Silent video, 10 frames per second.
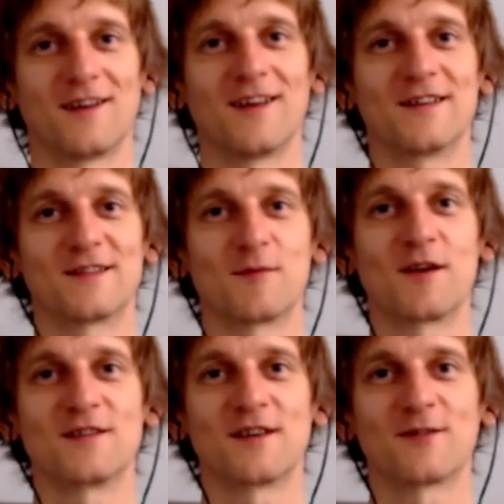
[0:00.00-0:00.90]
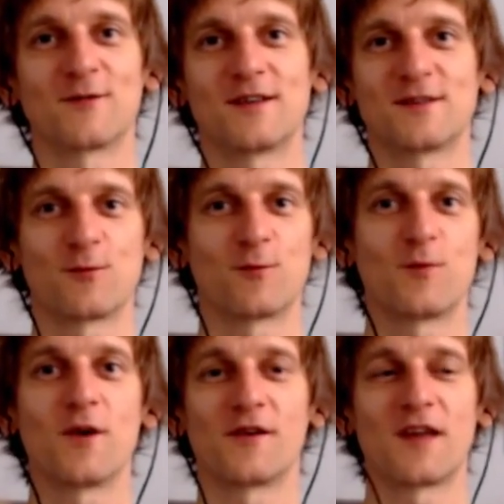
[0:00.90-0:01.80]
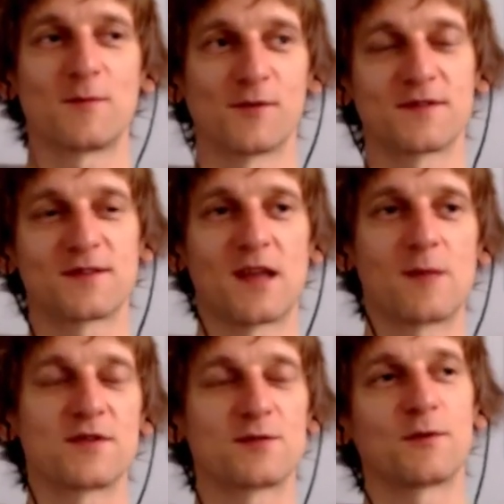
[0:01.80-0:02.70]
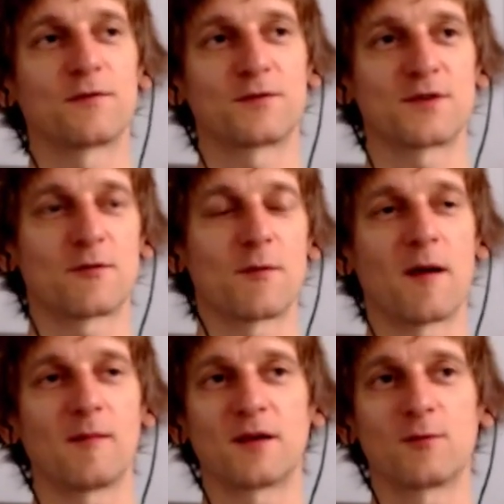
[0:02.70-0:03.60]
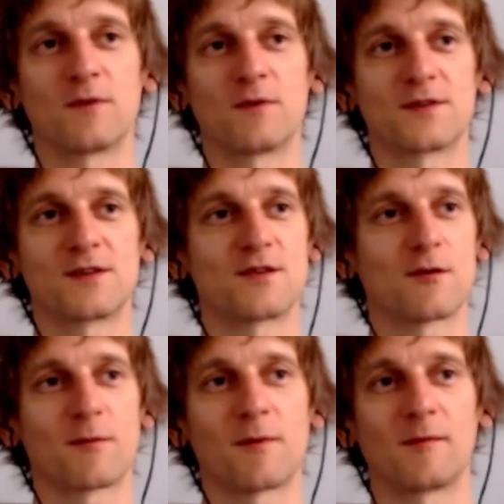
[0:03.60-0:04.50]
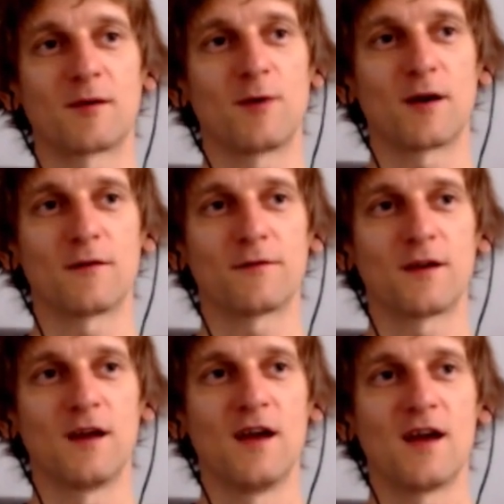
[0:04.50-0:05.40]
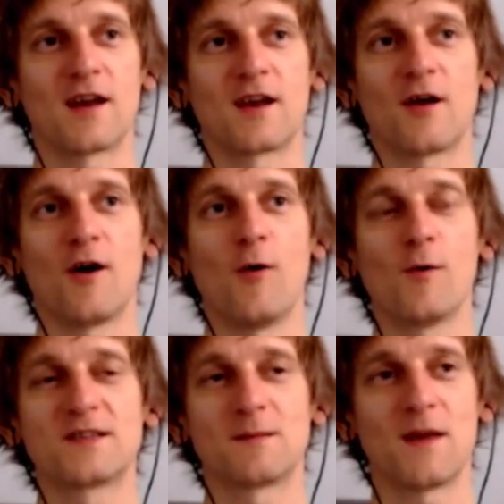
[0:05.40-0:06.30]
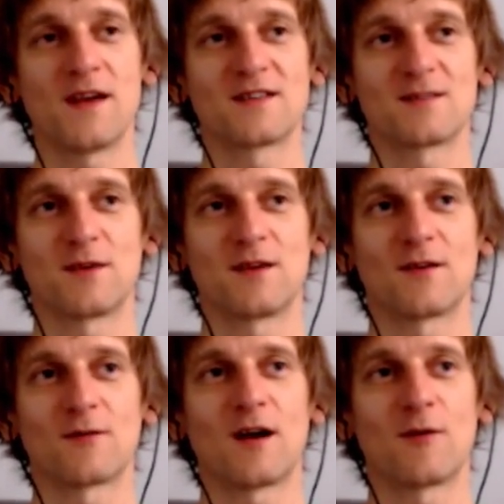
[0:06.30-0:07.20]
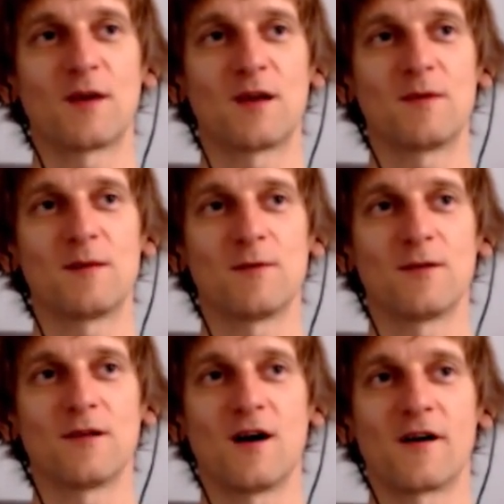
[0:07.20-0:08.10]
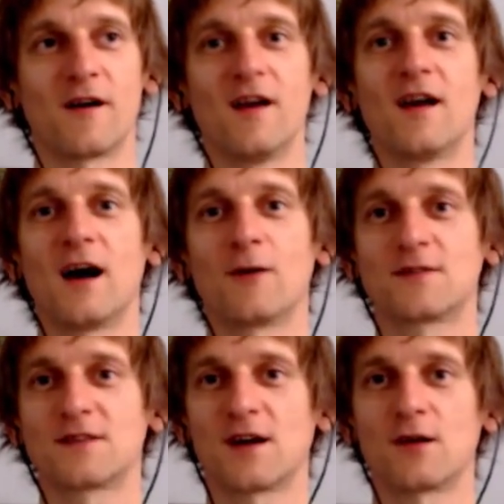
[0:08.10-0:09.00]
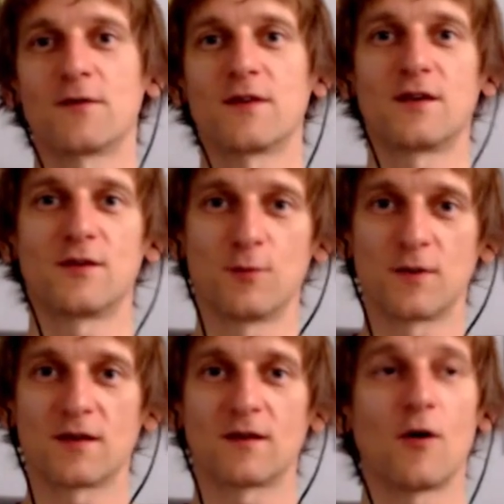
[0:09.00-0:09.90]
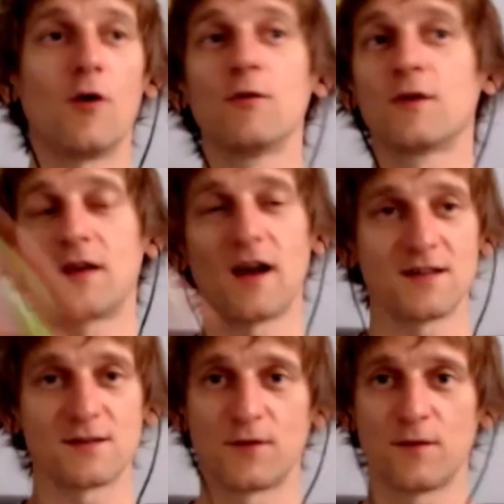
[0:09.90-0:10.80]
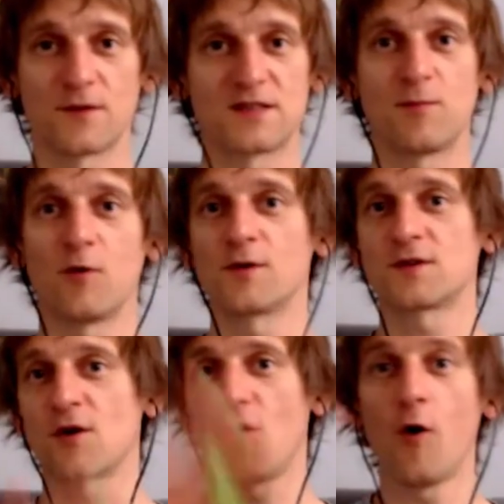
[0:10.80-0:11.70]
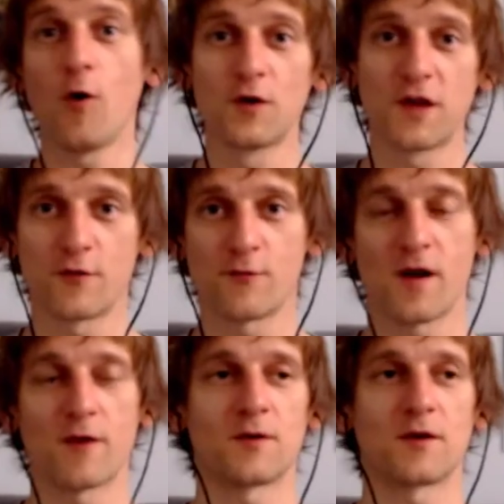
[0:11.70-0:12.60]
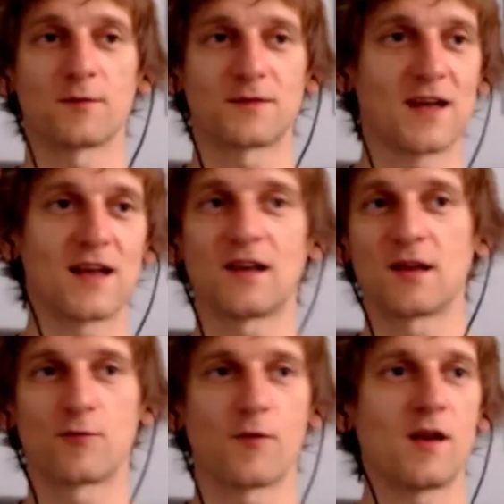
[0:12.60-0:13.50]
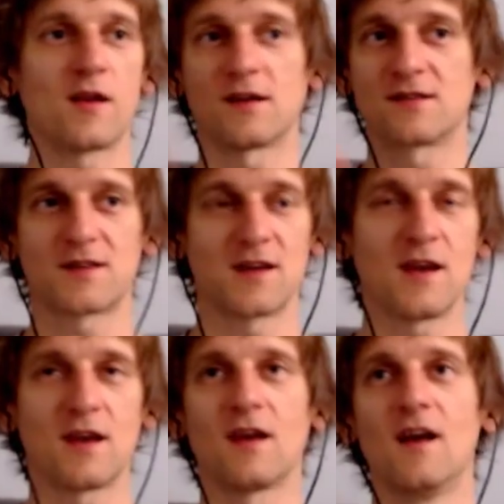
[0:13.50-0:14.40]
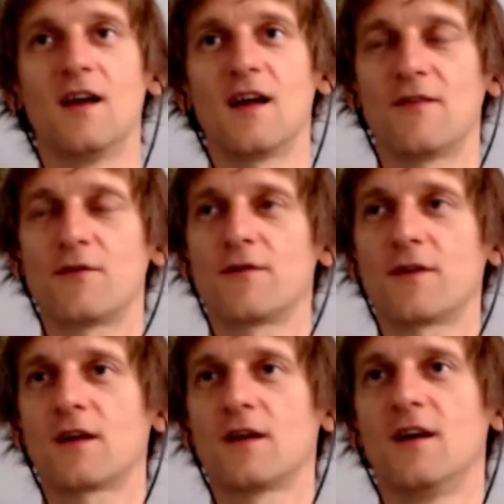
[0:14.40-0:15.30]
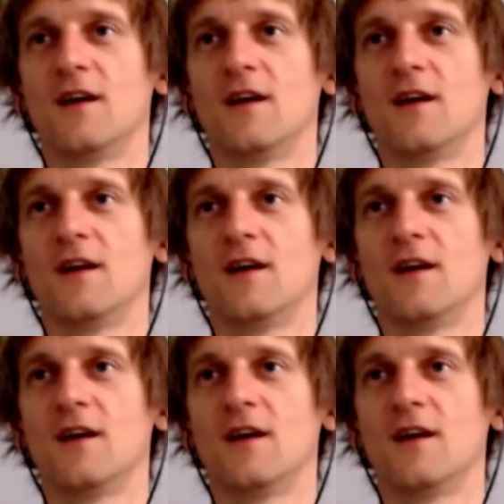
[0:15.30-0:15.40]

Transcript: It is amazing, right? So we are neighbors with Czech Republic. We visit Czech Republic quite often, and it always amazes me, you know, how many people are outside over there doing all kinds of different sports all year round, you know, cycling, mm-hmm. running, skiing, everything.